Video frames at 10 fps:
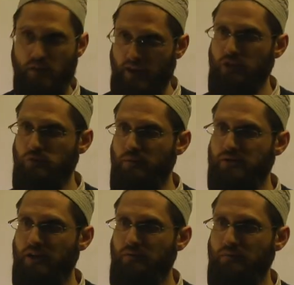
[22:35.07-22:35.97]
That's what we
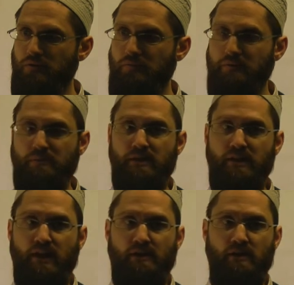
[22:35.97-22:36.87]
say when we mean
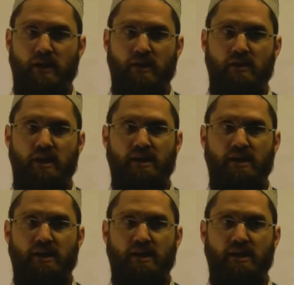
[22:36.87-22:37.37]
that. Okay.